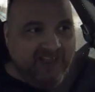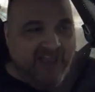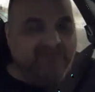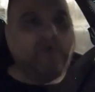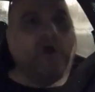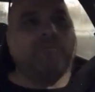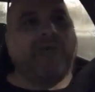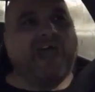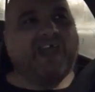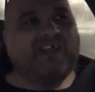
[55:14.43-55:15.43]
I fall
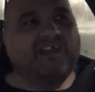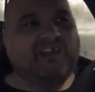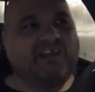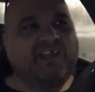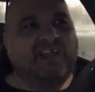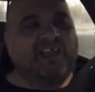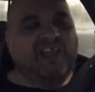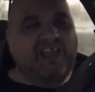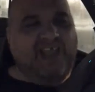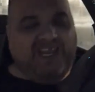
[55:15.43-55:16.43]
back
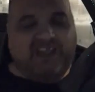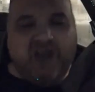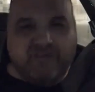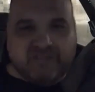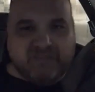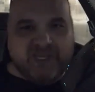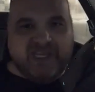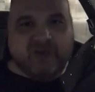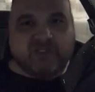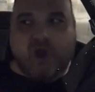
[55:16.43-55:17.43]
and he covers me. He
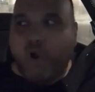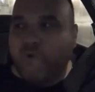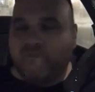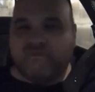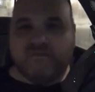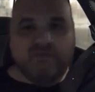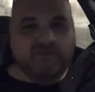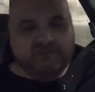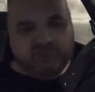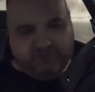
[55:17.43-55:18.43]
goes, oh,
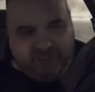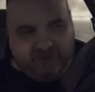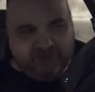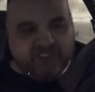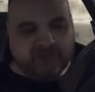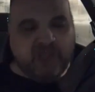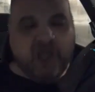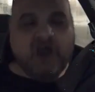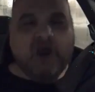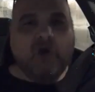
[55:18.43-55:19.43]
excuse my language. He goes,
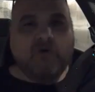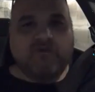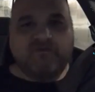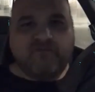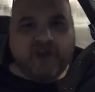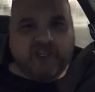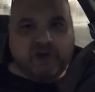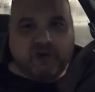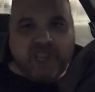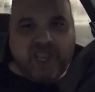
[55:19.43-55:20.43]
oh, fuck, you
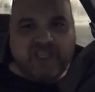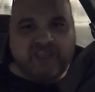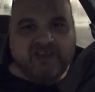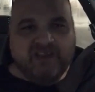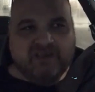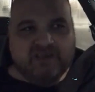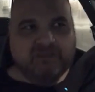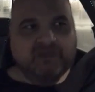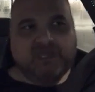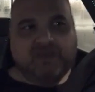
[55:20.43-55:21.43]
okay? I'm
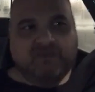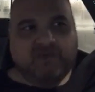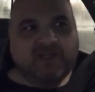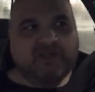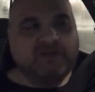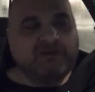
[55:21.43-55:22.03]
like, yeah, I'm fine.